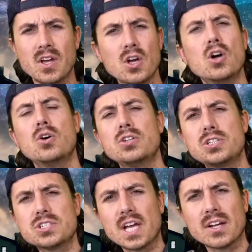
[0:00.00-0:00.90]
"Who did you
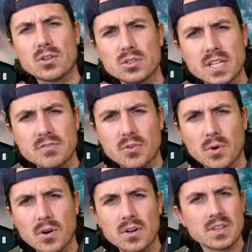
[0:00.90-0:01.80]
say you're looking
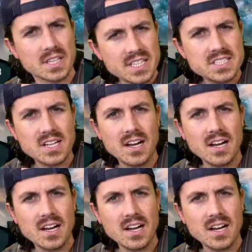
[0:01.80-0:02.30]
for? Lisa?"